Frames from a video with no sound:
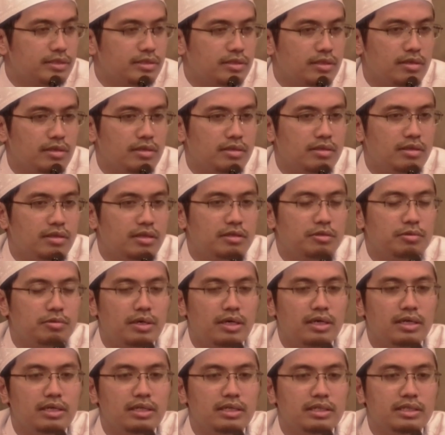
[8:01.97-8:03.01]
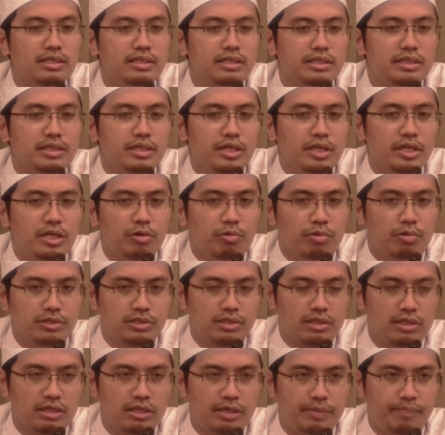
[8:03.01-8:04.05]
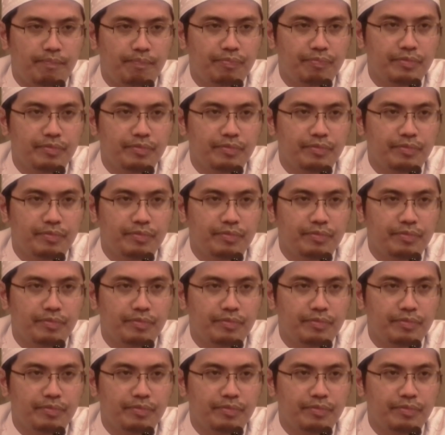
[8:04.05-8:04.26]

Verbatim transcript: sallallahu alaihi wasallam.